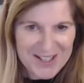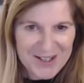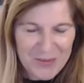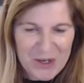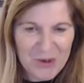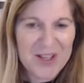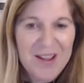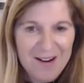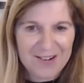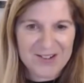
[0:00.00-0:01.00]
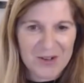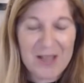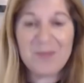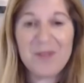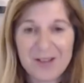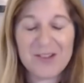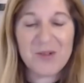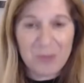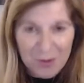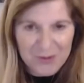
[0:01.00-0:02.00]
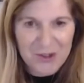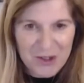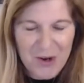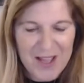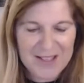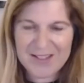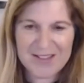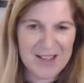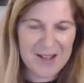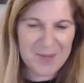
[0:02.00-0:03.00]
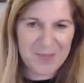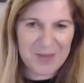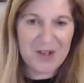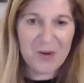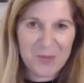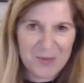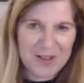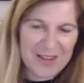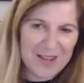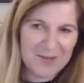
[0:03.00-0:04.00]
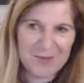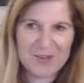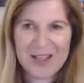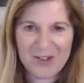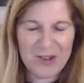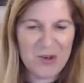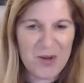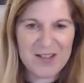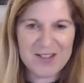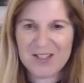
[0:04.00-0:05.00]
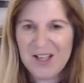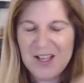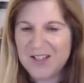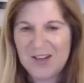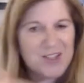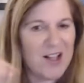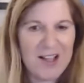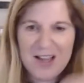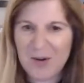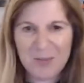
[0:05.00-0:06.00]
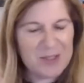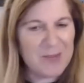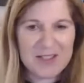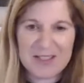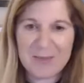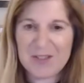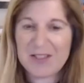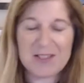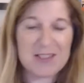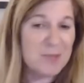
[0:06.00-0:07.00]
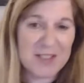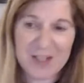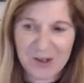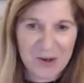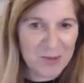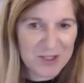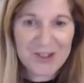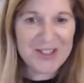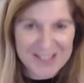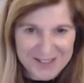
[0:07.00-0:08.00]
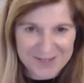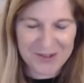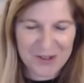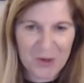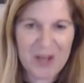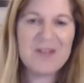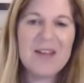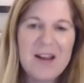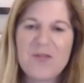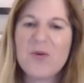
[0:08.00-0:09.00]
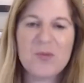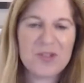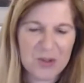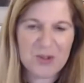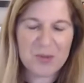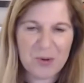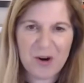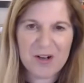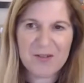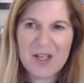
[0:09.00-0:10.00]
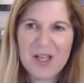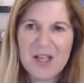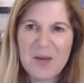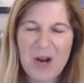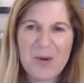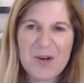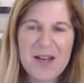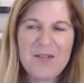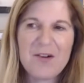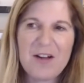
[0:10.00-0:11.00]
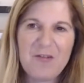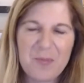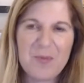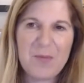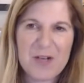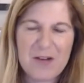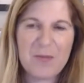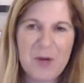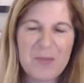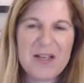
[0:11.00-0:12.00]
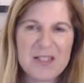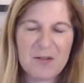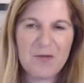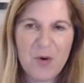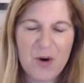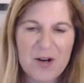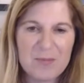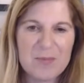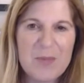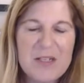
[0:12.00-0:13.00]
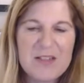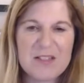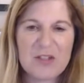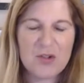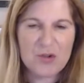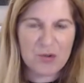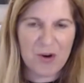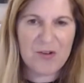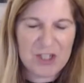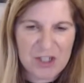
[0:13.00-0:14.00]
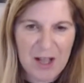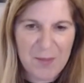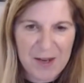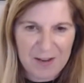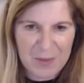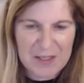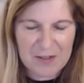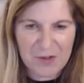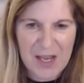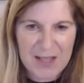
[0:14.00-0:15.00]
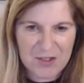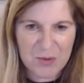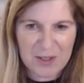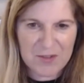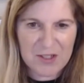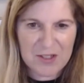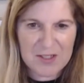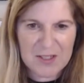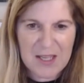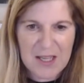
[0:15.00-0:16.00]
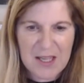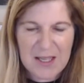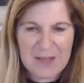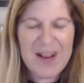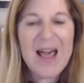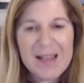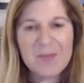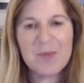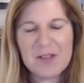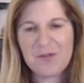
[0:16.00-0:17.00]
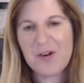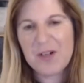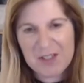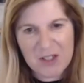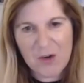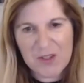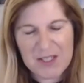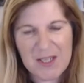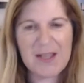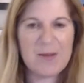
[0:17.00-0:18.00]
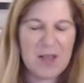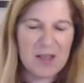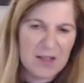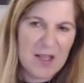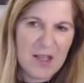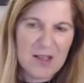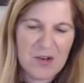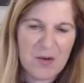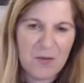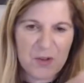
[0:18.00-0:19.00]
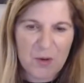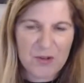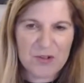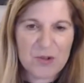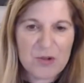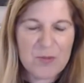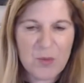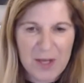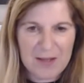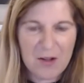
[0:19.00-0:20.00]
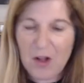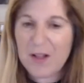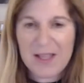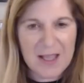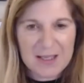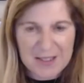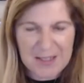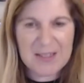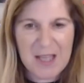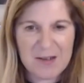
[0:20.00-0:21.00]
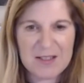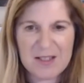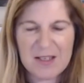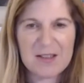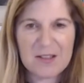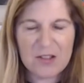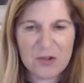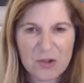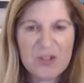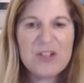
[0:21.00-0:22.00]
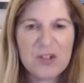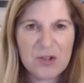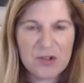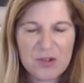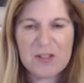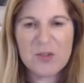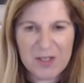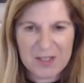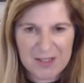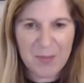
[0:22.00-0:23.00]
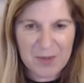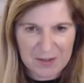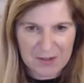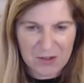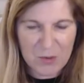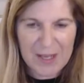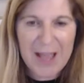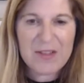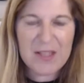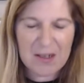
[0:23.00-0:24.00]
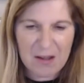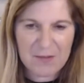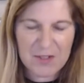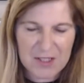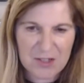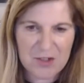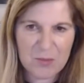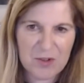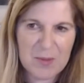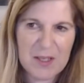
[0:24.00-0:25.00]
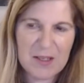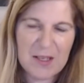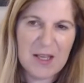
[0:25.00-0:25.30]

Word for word: We don't care. So I so I moved to the U.S. Um, you know, and then get to the U.S start to hire and build my team and then six months later go on maternity leave you know and everyone was so supportive but i would never have i would never put myself forward and been in this extraordinary job that i've been in for the last 12 years if it hadn't been for our ceo at the time and you know a few others who knew me well all guys sitting down and saying you know you need to go do this what is stopping you and having that conversation with me